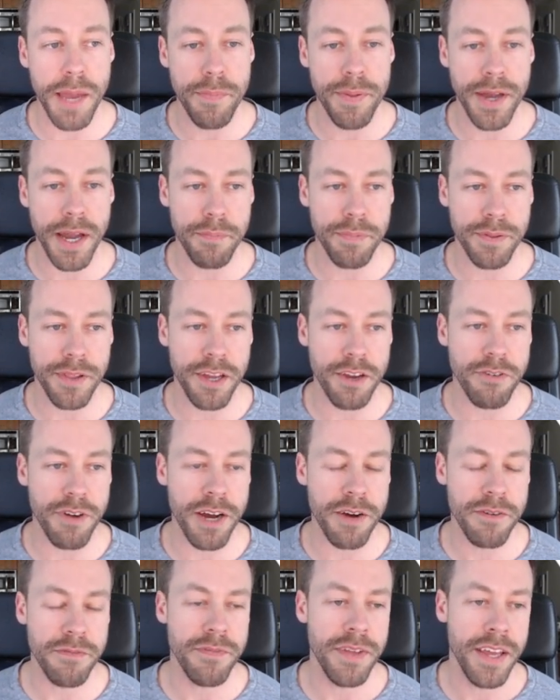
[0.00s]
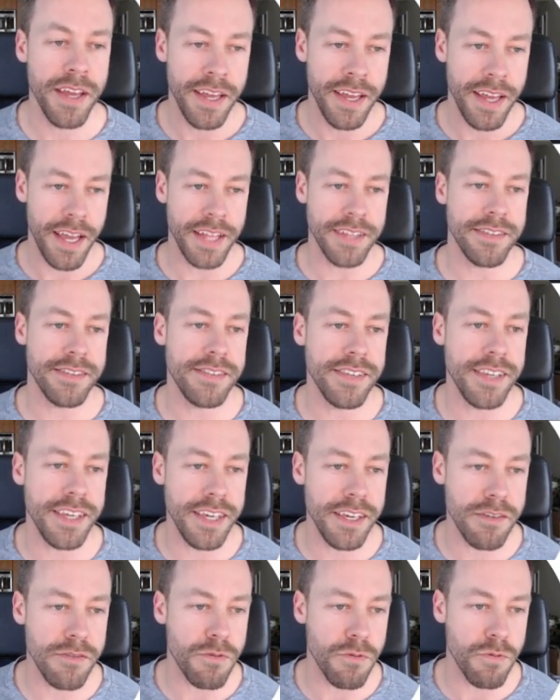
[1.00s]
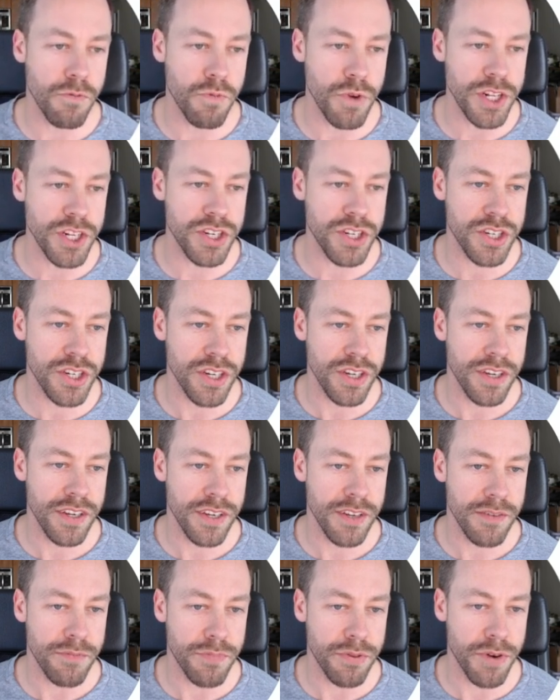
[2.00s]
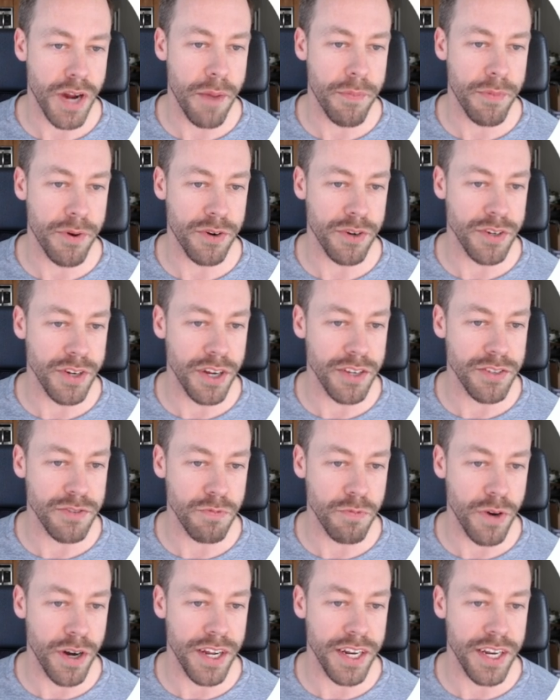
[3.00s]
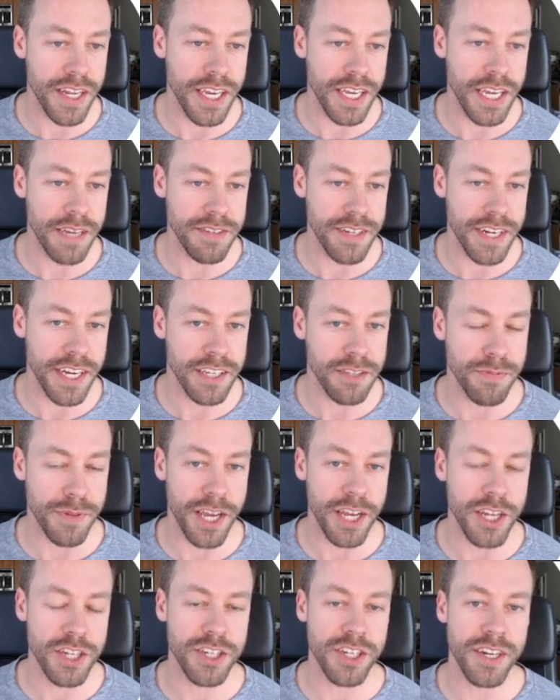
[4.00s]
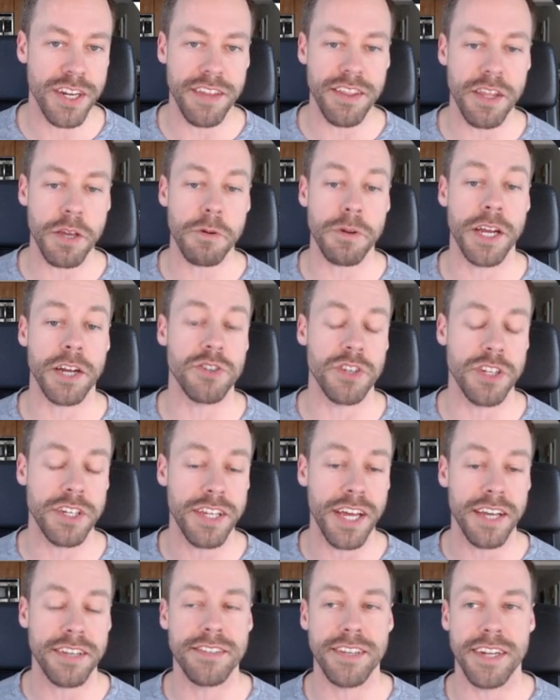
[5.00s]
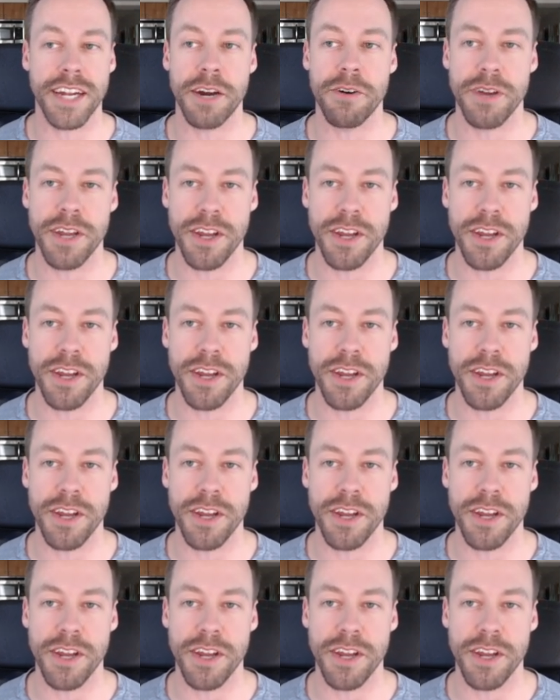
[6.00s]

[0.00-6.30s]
API playground and see which parameter does what, it gives an explanation, and then you can actually test it out